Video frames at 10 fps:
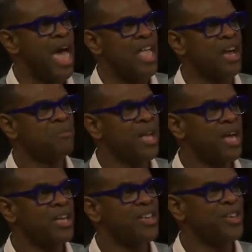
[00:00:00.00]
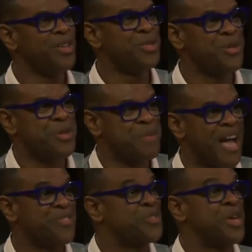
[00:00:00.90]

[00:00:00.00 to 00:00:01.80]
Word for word: And I'm like, you threw them out.